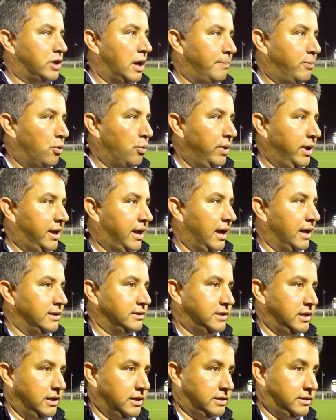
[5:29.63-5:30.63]
couple of
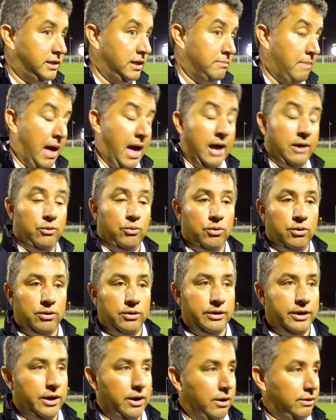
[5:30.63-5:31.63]
weekends, and you see, man,
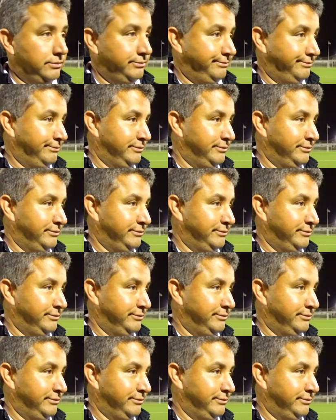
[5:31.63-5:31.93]
we're 0-3,